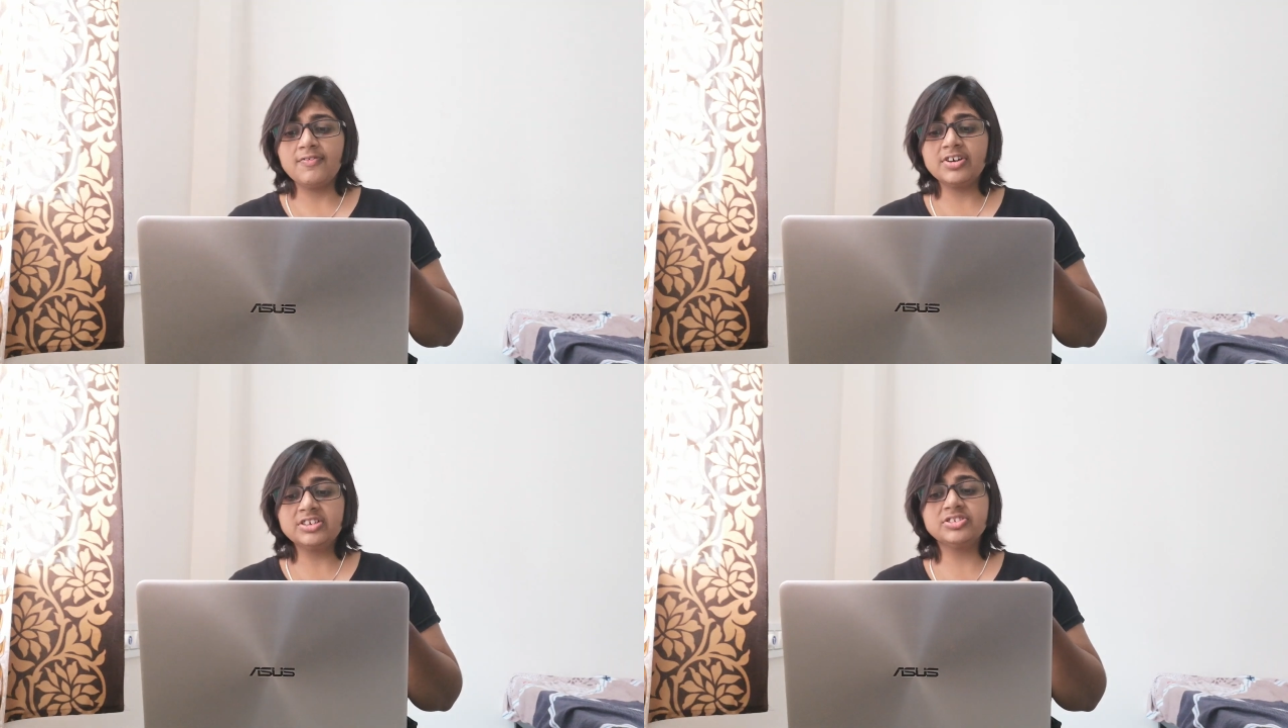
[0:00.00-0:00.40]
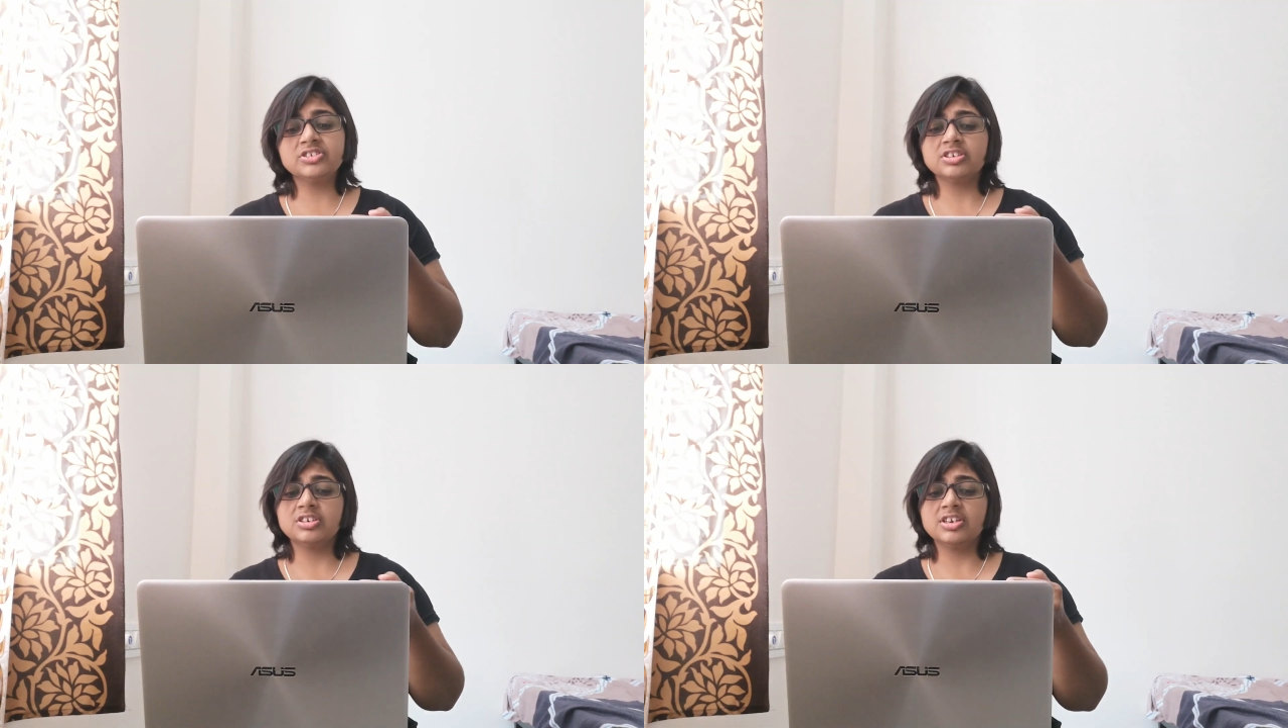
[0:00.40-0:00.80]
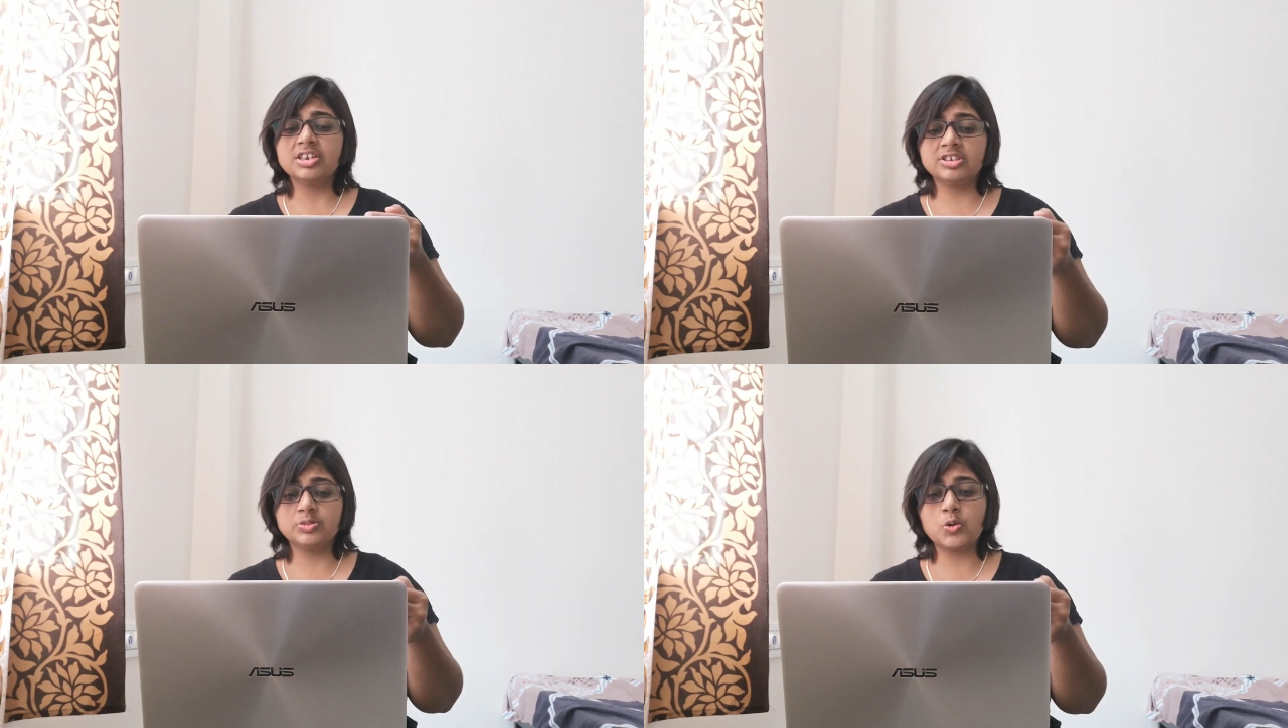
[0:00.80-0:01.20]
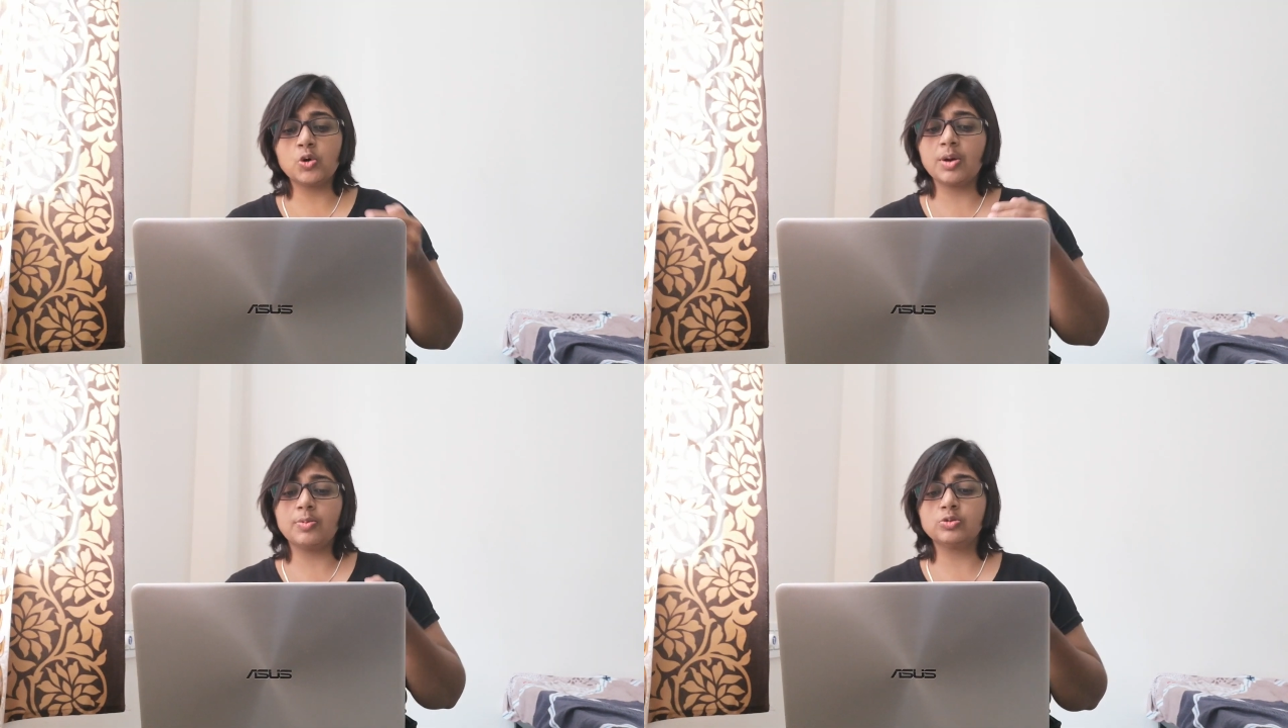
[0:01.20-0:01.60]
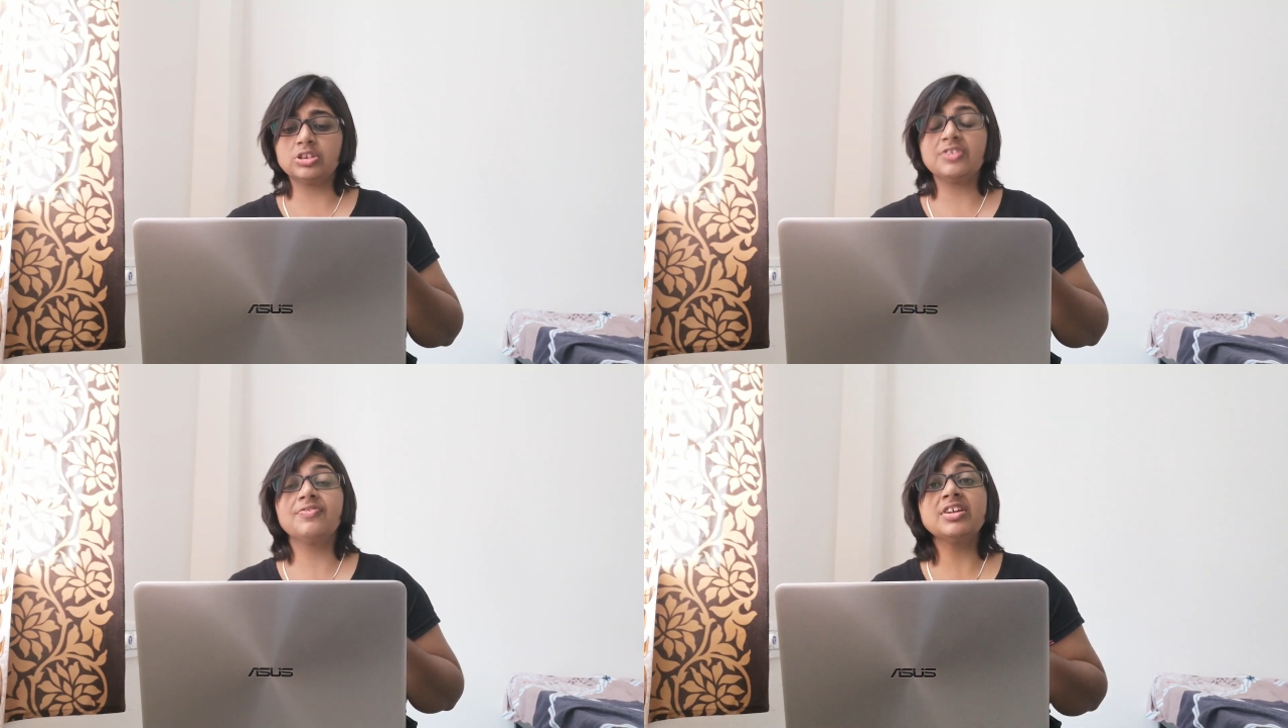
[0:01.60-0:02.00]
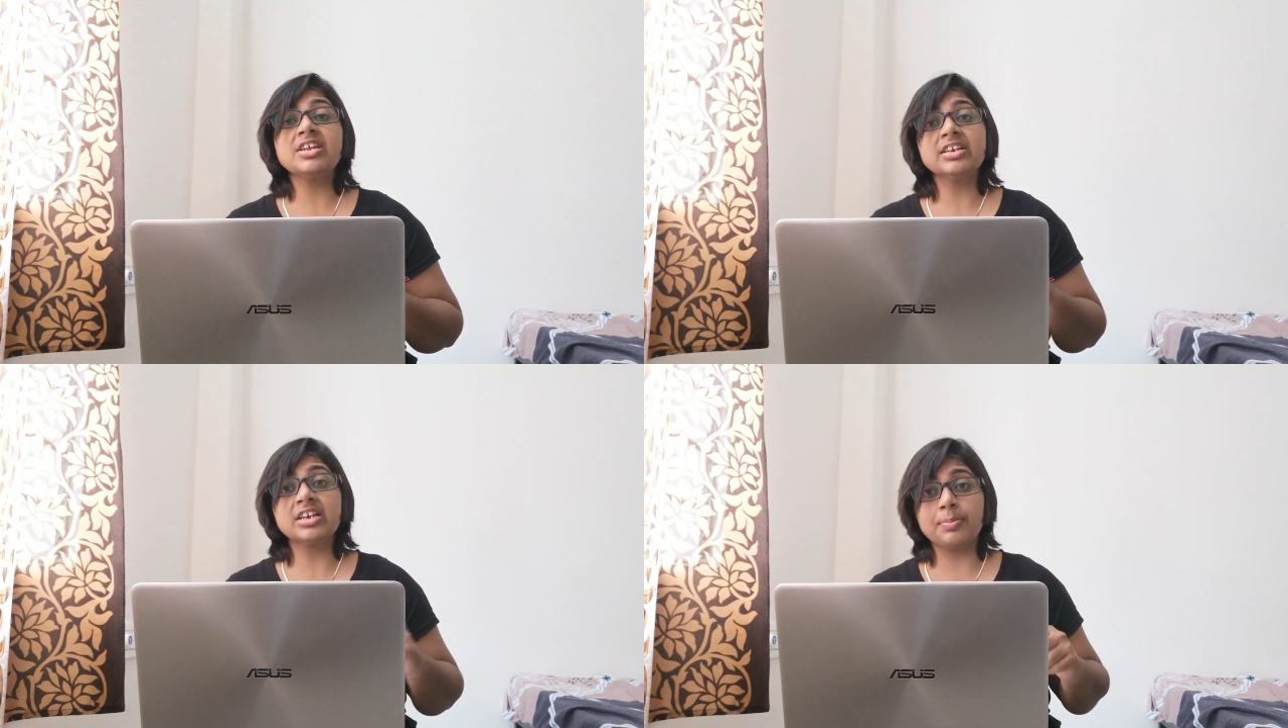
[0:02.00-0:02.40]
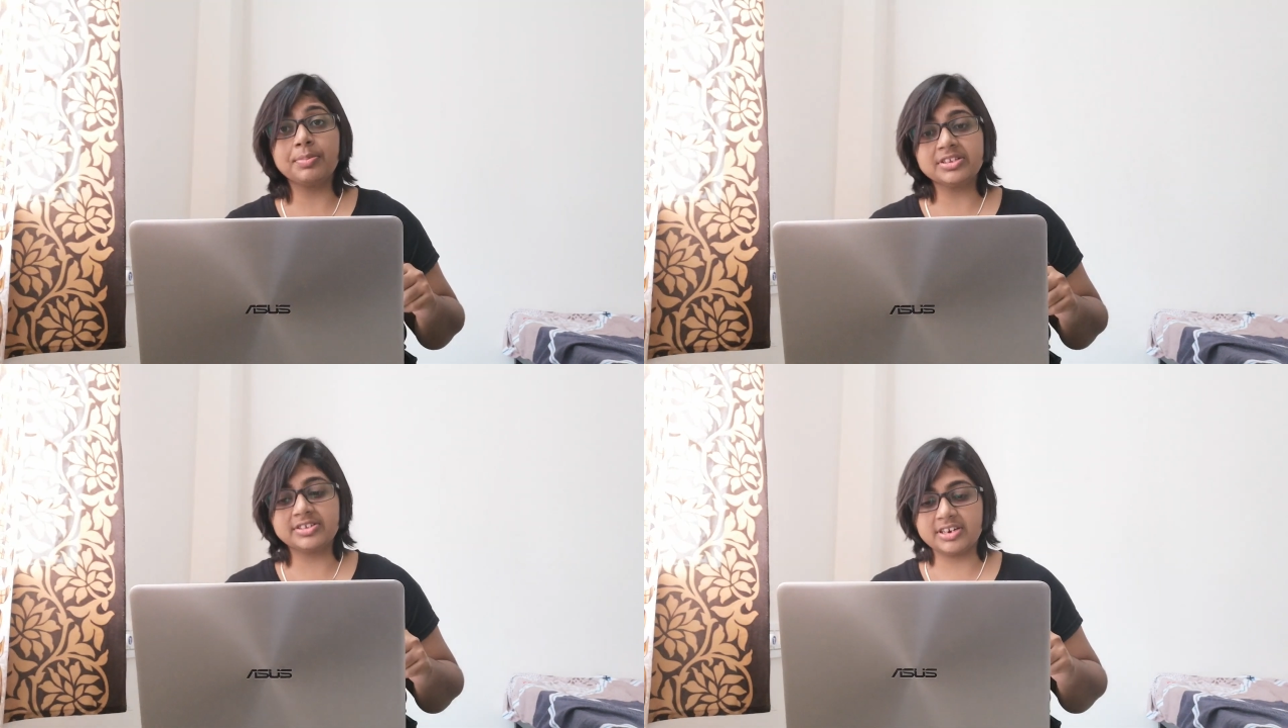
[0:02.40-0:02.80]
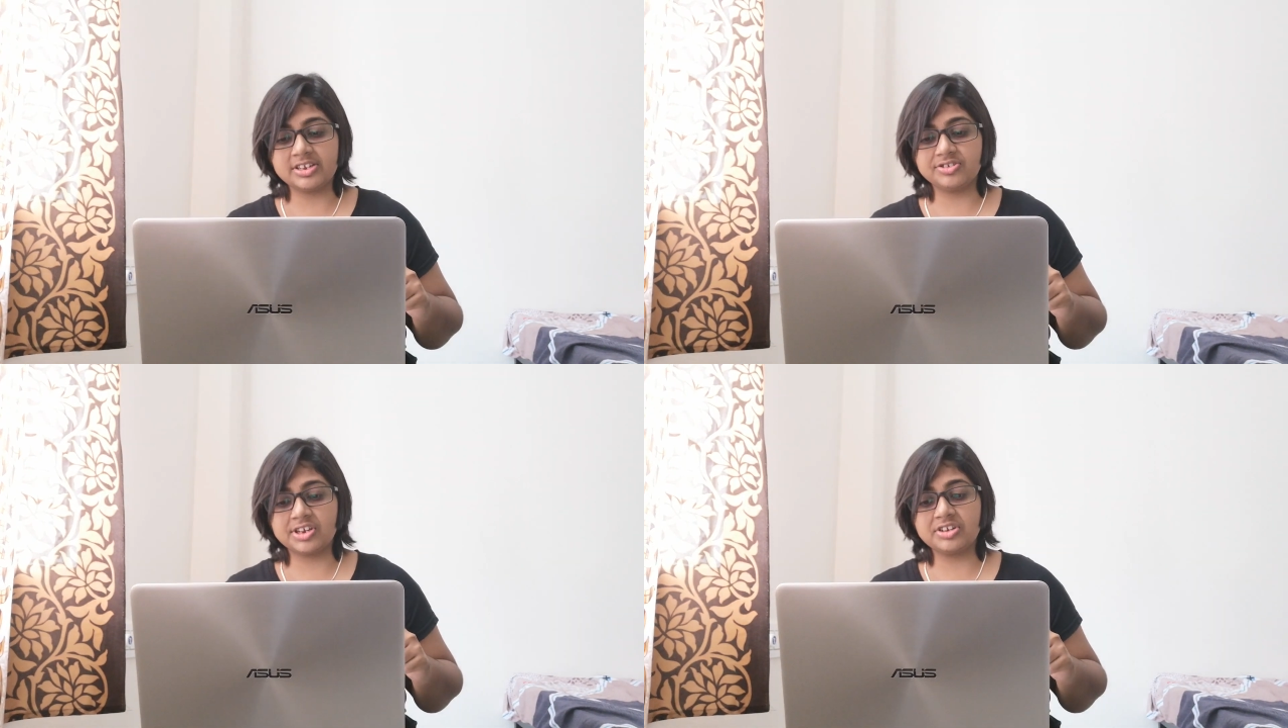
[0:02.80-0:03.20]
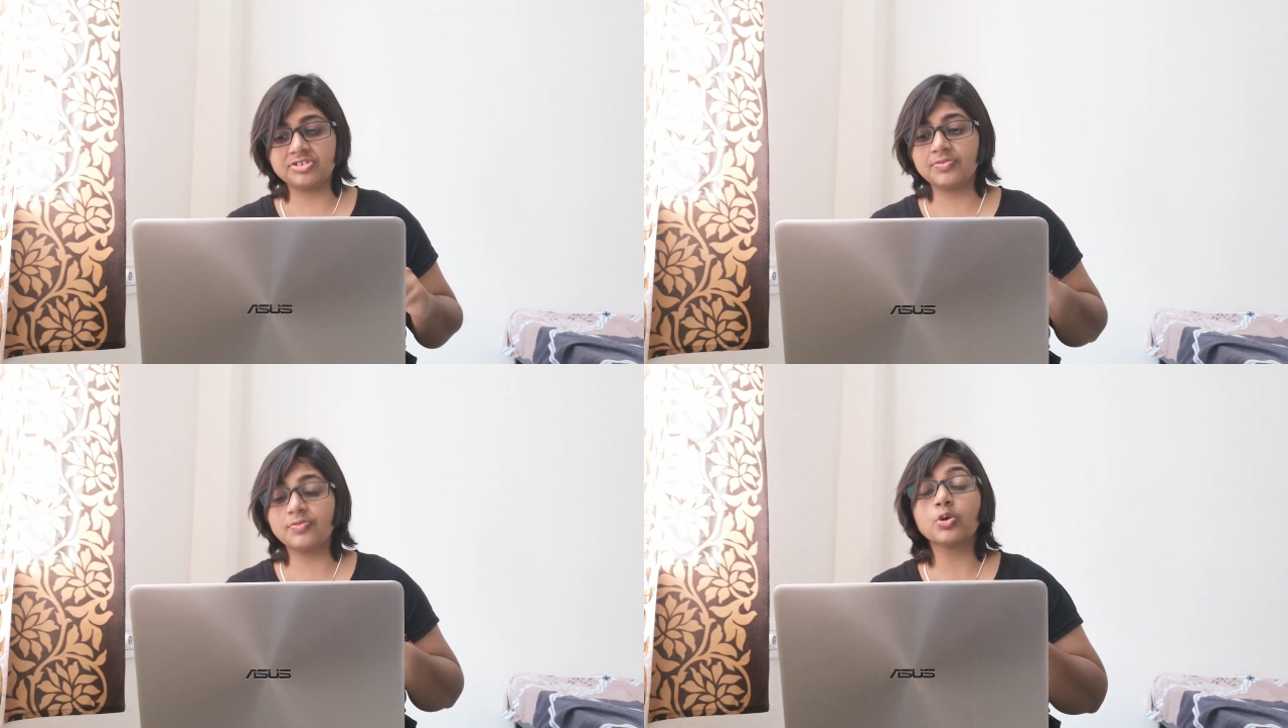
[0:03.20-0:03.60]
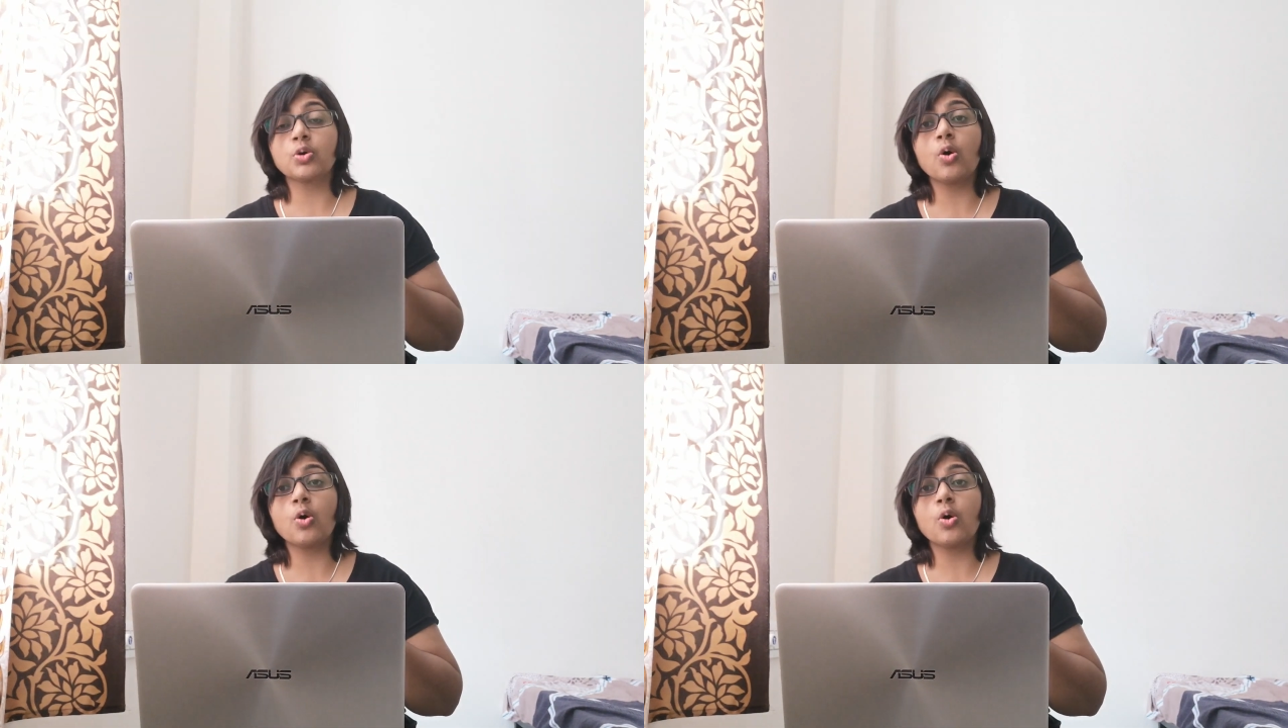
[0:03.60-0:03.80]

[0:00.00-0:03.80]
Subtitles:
First, it spoke about the free and compulsory education for